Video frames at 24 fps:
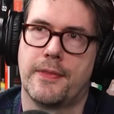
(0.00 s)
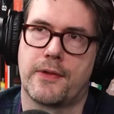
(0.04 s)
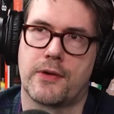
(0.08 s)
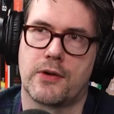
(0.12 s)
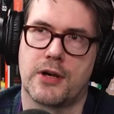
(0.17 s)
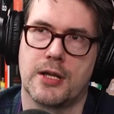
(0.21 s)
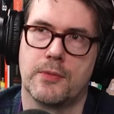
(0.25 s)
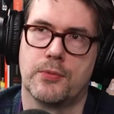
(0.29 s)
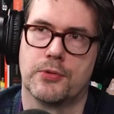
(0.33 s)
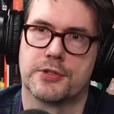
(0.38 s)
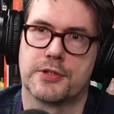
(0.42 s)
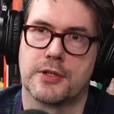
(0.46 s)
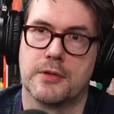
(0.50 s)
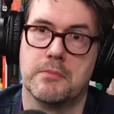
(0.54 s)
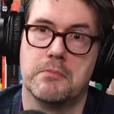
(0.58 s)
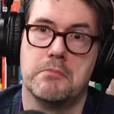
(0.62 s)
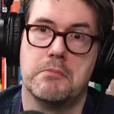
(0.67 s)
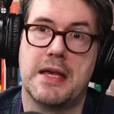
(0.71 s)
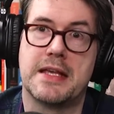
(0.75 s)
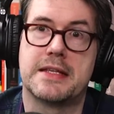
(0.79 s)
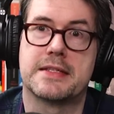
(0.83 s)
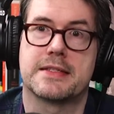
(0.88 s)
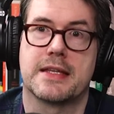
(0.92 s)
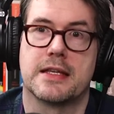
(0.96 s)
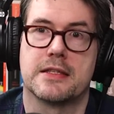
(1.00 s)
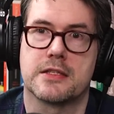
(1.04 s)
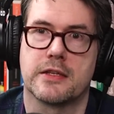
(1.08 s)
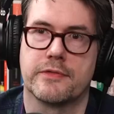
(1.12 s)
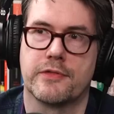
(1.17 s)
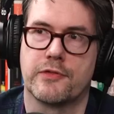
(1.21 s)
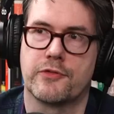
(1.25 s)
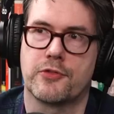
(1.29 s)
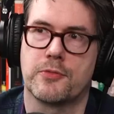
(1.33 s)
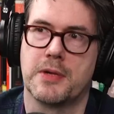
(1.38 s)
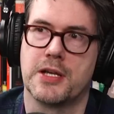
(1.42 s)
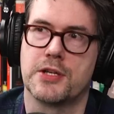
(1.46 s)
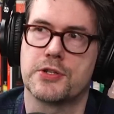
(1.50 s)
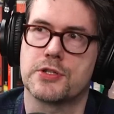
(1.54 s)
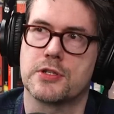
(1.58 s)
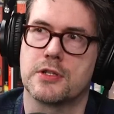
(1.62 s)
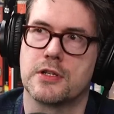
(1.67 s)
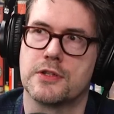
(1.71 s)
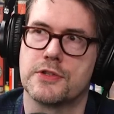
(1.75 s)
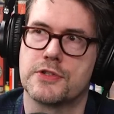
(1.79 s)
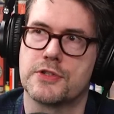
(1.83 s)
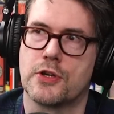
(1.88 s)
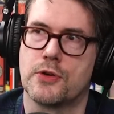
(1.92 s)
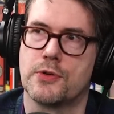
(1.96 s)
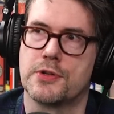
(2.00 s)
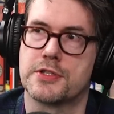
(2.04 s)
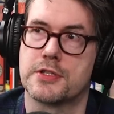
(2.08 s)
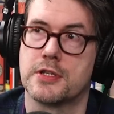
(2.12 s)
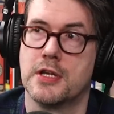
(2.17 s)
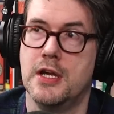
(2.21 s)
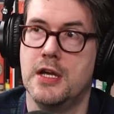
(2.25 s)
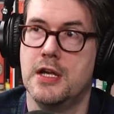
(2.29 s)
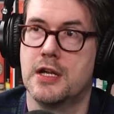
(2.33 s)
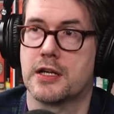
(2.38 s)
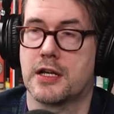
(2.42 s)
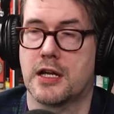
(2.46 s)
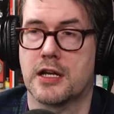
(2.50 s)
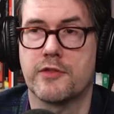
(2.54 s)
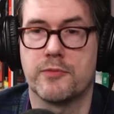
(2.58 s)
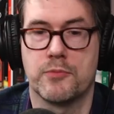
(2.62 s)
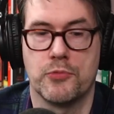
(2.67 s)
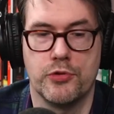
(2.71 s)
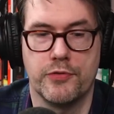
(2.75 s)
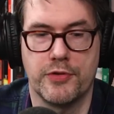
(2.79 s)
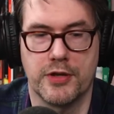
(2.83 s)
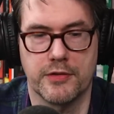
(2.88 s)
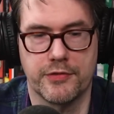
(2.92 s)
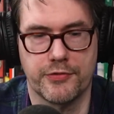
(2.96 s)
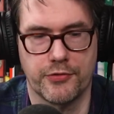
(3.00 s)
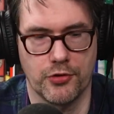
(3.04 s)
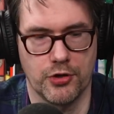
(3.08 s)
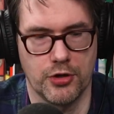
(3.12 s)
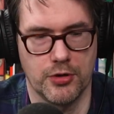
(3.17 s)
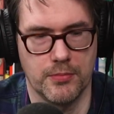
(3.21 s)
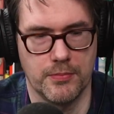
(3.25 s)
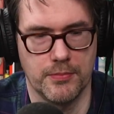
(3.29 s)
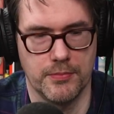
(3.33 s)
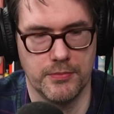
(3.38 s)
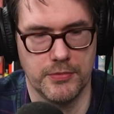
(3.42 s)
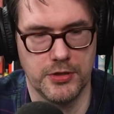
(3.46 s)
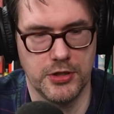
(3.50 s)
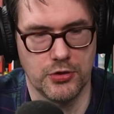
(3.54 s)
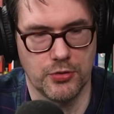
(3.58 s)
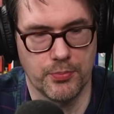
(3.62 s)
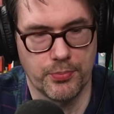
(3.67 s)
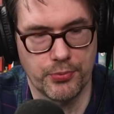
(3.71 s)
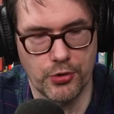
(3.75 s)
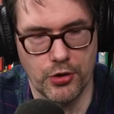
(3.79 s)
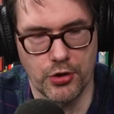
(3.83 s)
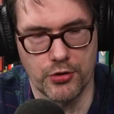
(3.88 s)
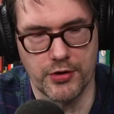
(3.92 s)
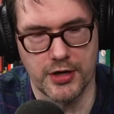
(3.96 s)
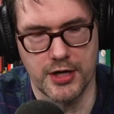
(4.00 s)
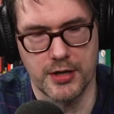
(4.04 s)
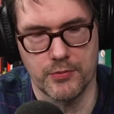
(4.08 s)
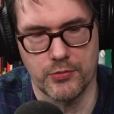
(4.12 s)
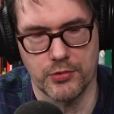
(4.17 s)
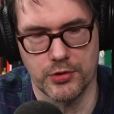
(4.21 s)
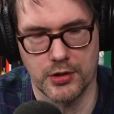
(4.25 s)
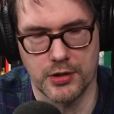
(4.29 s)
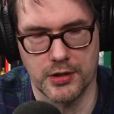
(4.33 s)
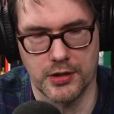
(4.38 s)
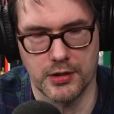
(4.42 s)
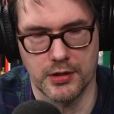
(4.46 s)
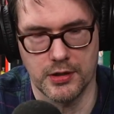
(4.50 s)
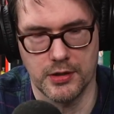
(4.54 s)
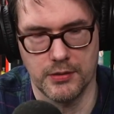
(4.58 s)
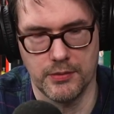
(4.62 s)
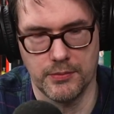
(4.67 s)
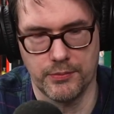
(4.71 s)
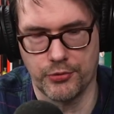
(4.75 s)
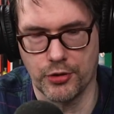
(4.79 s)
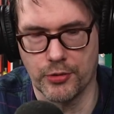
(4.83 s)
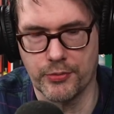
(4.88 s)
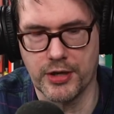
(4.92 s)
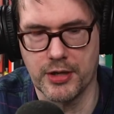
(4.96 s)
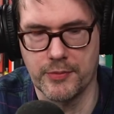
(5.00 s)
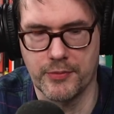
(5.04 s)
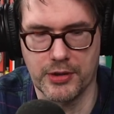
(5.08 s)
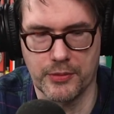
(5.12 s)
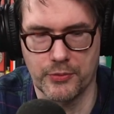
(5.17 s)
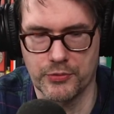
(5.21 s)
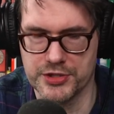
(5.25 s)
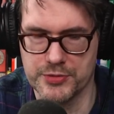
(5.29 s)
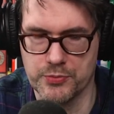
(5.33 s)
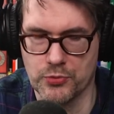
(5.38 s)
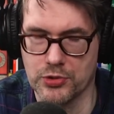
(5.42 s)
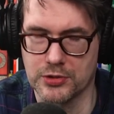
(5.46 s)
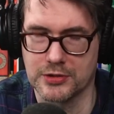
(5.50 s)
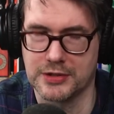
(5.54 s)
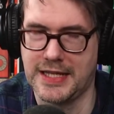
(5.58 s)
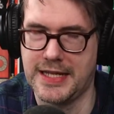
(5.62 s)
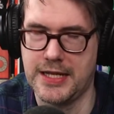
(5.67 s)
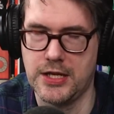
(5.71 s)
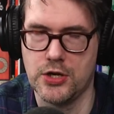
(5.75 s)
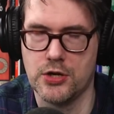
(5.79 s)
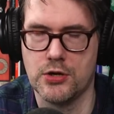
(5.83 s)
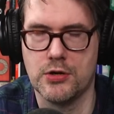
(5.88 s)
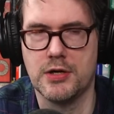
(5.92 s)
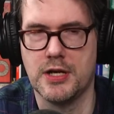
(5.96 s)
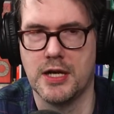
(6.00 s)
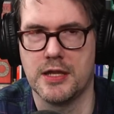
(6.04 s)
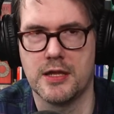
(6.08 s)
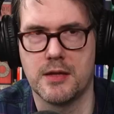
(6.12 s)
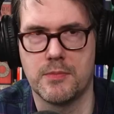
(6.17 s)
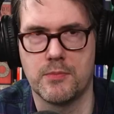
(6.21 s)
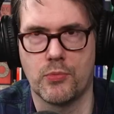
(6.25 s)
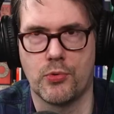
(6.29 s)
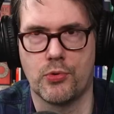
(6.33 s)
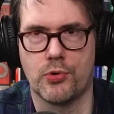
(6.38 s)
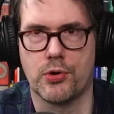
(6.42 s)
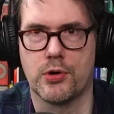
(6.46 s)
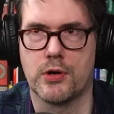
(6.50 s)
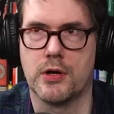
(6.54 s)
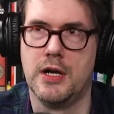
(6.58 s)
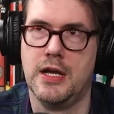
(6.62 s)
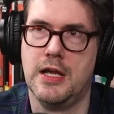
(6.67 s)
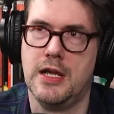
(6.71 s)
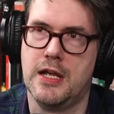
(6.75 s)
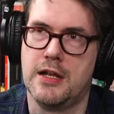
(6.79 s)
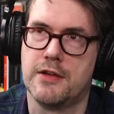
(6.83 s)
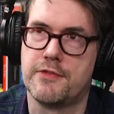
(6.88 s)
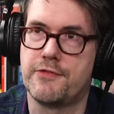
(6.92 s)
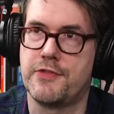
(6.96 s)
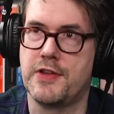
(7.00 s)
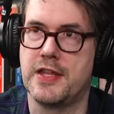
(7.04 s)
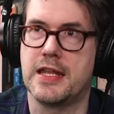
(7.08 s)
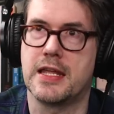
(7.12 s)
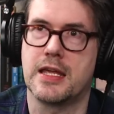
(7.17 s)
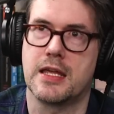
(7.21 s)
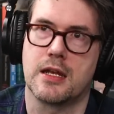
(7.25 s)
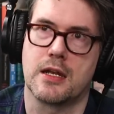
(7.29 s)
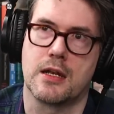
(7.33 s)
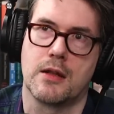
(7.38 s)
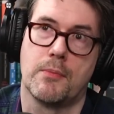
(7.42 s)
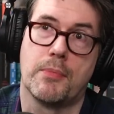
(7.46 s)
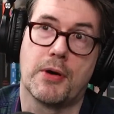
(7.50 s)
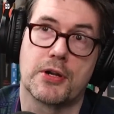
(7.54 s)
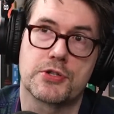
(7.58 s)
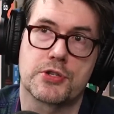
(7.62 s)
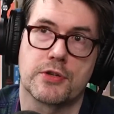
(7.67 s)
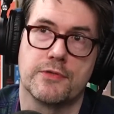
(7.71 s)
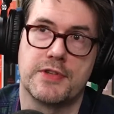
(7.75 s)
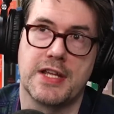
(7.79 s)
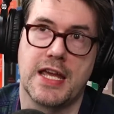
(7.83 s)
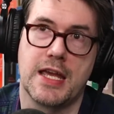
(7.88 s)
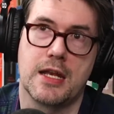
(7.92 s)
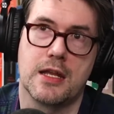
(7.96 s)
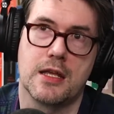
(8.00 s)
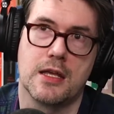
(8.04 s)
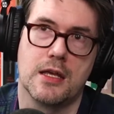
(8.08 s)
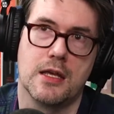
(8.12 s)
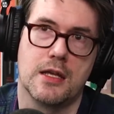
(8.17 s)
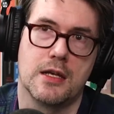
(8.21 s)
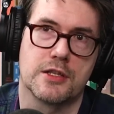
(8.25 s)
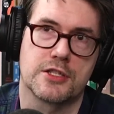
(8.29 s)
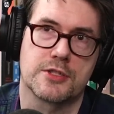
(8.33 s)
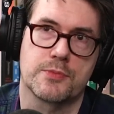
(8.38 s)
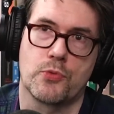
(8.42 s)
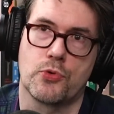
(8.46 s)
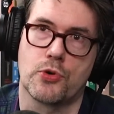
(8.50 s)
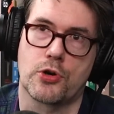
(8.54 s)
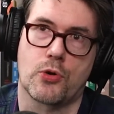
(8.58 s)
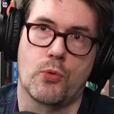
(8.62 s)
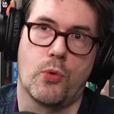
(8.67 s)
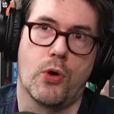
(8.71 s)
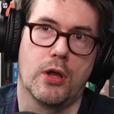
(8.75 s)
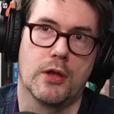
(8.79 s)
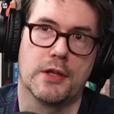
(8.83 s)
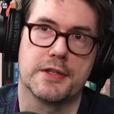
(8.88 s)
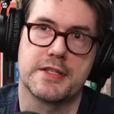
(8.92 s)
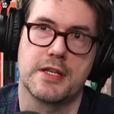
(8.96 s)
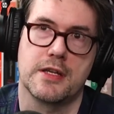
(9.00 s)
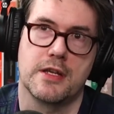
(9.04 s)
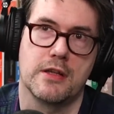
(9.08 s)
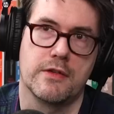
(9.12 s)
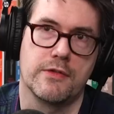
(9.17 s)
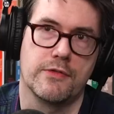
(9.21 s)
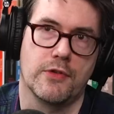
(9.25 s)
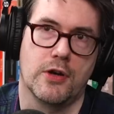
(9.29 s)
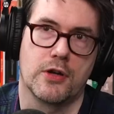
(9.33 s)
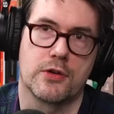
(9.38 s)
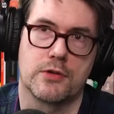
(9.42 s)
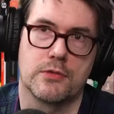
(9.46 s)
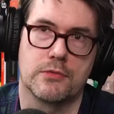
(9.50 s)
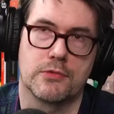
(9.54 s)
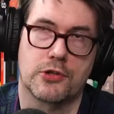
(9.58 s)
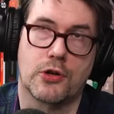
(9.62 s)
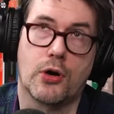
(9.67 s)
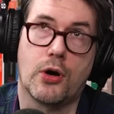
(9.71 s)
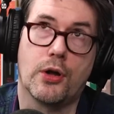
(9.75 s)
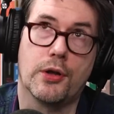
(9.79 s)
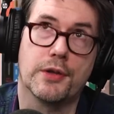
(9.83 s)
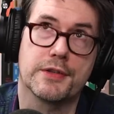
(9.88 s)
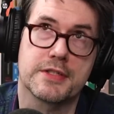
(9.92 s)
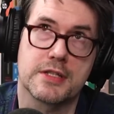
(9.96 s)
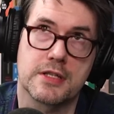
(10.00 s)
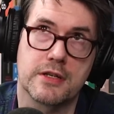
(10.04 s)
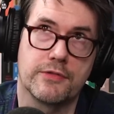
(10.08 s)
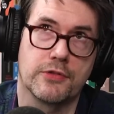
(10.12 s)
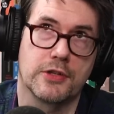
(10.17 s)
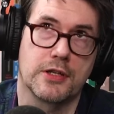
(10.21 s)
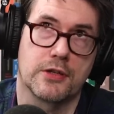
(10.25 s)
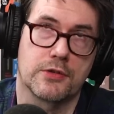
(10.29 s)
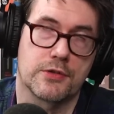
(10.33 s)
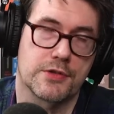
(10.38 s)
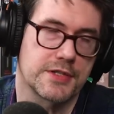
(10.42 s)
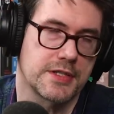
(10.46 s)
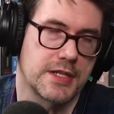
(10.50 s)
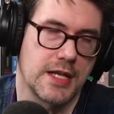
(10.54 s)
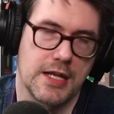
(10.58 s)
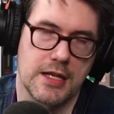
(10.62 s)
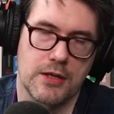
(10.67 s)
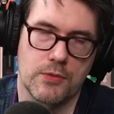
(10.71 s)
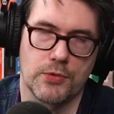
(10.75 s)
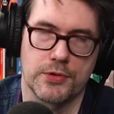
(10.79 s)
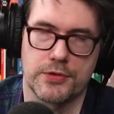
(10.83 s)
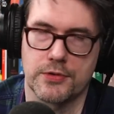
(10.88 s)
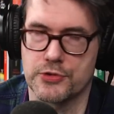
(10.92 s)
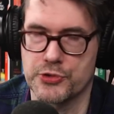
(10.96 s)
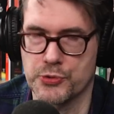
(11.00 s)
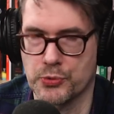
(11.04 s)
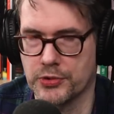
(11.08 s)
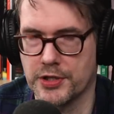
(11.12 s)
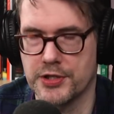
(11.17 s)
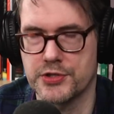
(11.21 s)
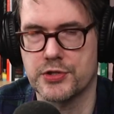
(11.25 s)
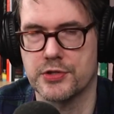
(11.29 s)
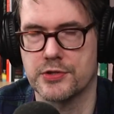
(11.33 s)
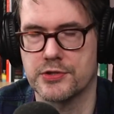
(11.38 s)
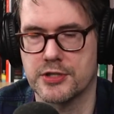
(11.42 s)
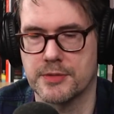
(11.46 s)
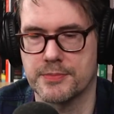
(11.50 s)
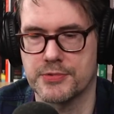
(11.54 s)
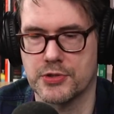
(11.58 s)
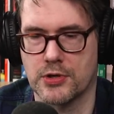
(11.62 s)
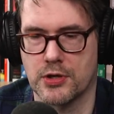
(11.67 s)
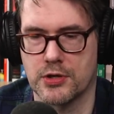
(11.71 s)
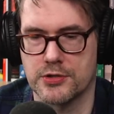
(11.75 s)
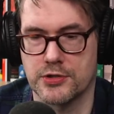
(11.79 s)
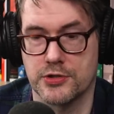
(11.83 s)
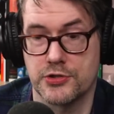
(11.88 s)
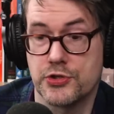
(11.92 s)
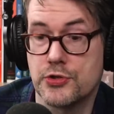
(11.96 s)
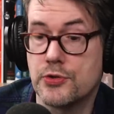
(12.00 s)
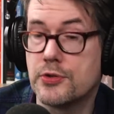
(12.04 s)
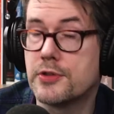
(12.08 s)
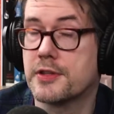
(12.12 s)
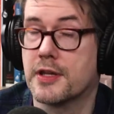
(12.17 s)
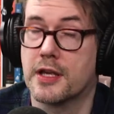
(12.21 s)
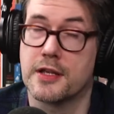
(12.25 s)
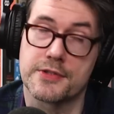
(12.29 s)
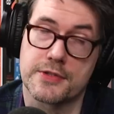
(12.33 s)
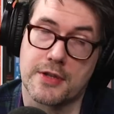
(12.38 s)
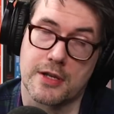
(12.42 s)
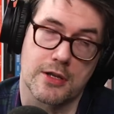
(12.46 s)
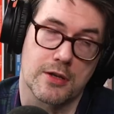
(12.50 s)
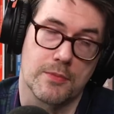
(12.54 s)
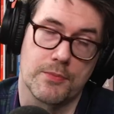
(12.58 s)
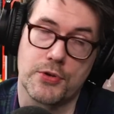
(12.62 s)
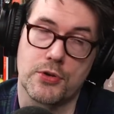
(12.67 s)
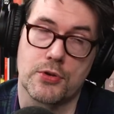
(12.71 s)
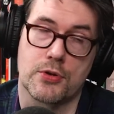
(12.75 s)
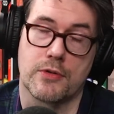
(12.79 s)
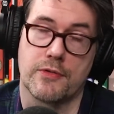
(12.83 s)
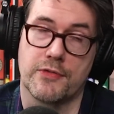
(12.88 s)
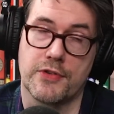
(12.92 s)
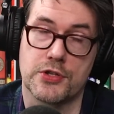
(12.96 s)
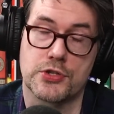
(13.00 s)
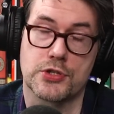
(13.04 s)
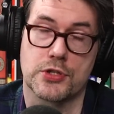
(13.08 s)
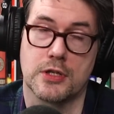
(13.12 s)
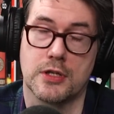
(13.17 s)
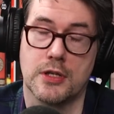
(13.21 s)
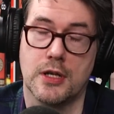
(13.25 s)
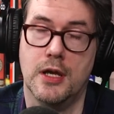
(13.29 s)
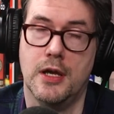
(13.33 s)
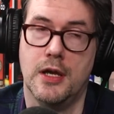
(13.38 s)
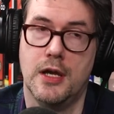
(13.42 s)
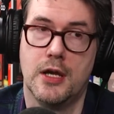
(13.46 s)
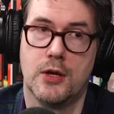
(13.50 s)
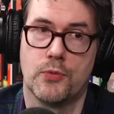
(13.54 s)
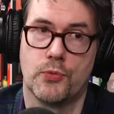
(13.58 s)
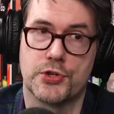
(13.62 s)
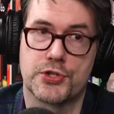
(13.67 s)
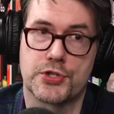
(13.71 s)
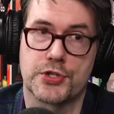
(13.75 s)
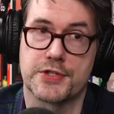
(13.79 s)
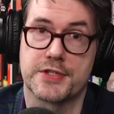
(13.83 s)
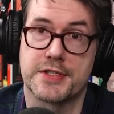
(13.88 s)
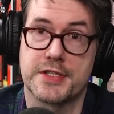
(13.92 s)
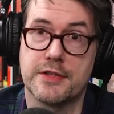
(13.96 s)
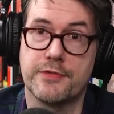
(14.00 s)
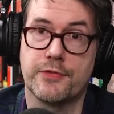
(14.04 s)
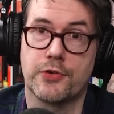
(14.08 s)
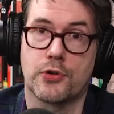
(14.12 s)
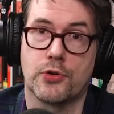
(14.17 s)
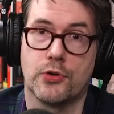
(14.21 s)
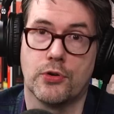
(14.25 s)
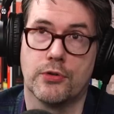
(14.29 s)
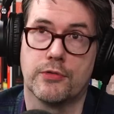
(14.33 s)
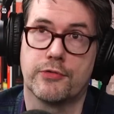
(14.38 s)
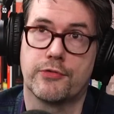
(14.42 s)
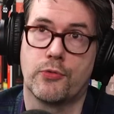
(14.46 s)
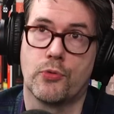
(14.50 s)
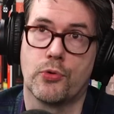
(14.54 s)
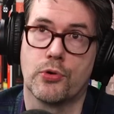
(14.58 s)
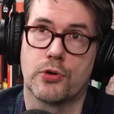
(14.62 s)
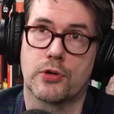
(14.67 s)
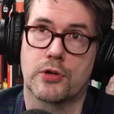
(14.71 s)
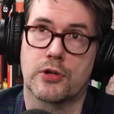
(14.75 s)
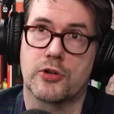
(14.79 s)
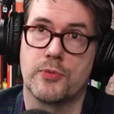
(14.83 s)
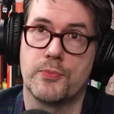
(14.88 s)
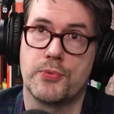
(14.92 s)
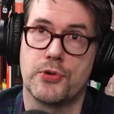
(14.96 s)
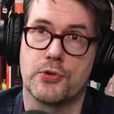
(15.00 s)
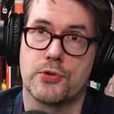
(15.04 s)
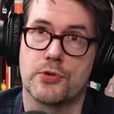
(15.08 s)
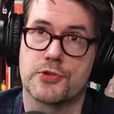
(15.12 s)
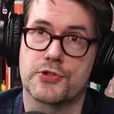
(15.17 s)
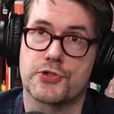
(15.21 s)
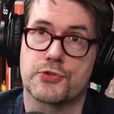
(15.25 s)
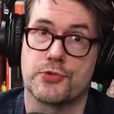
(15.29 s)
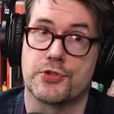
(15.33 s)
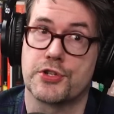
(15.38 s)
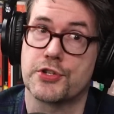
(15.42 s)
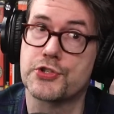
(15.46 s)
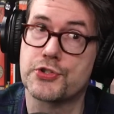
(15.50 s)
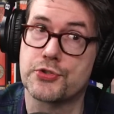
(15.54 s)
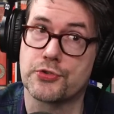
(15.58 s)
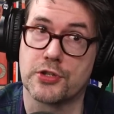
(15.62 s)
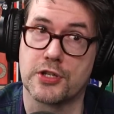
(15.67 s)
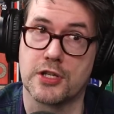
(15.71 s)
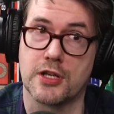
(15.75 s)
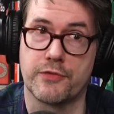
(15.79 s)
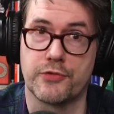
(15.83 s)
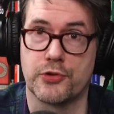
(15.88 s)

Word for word: that are able to make sense of information. And so it's kind of moving from, you know, program where programming what's more linear and then more feeding it a bunch of data, and it's more qualitative, un qualitatively understanding what those relationships are to do things like computer vision, which is difficult for computers traditionally.